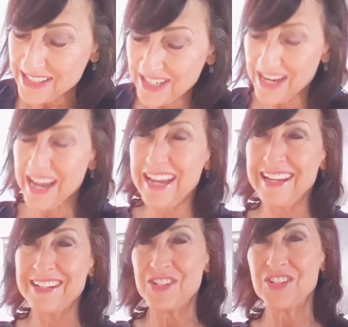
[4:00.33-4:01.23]

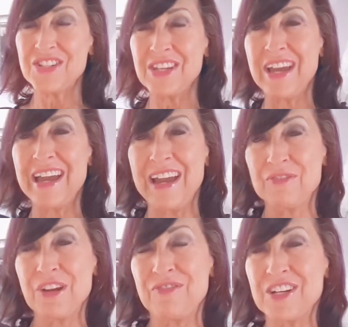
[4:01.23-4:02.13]
today, just
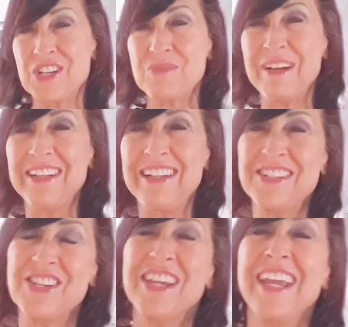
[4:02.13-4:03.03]
after I finished my
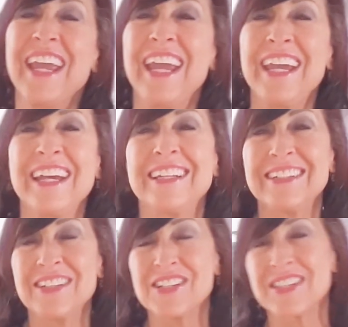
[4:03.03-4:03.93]
lunch.
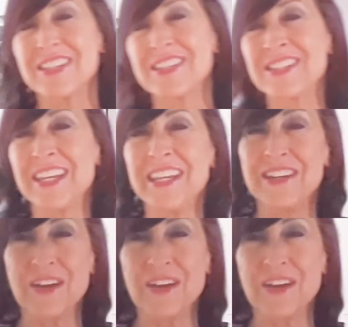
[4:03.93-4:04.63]
And this sticky